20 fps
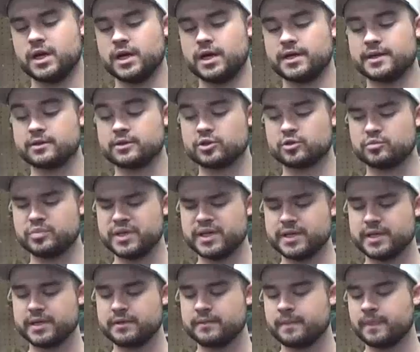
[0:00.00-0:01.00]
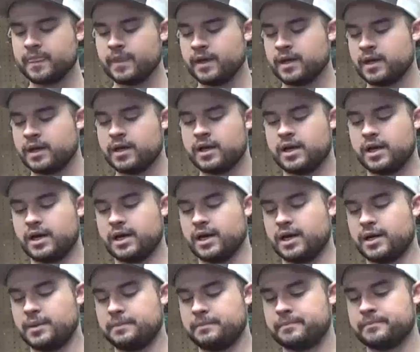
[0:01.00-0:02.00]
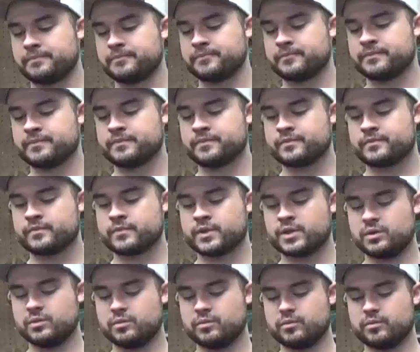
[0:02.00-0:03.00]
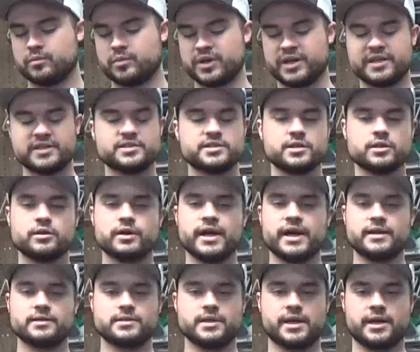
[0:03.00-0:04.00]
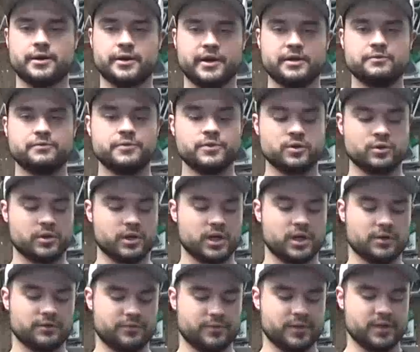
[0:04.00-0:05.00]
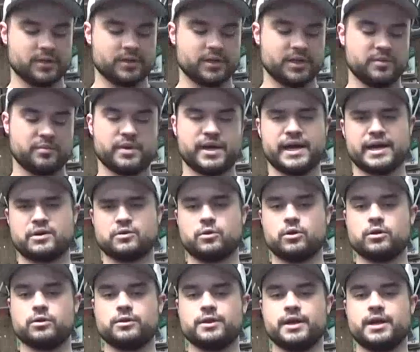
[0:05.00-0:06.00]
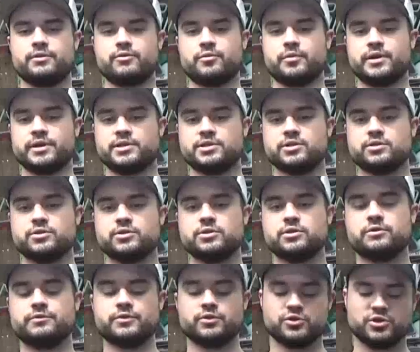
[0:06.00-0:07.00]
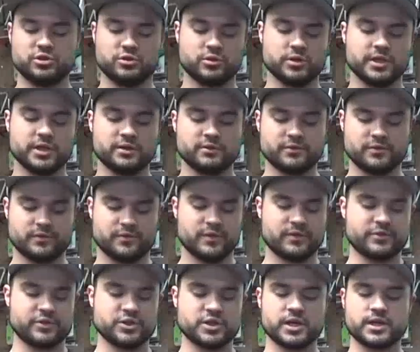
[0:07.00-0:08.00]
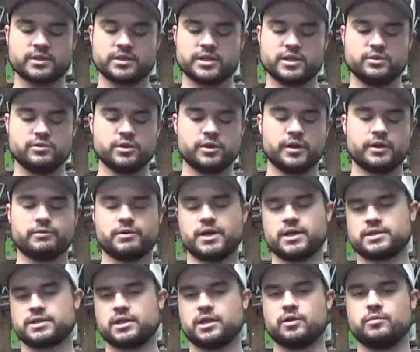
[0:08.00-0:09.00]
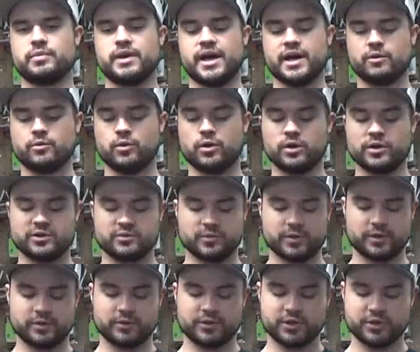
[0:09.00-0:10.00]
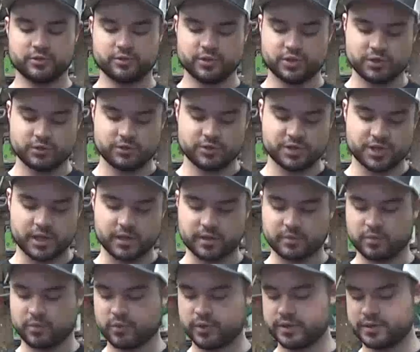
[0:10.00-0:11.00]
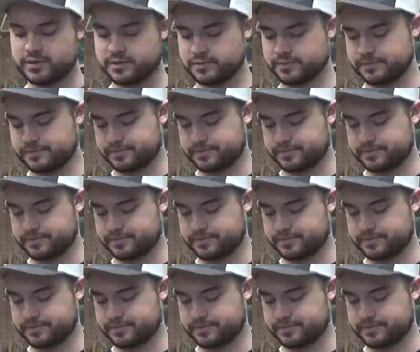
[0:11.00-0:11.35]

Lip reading: in a little bit. But it still has that great feel of the Elite back wall that everybody's used to. If you shoot Elite, or if you've ever shot Elite, you know that rock solid back wall is one of their huge, huge selling points.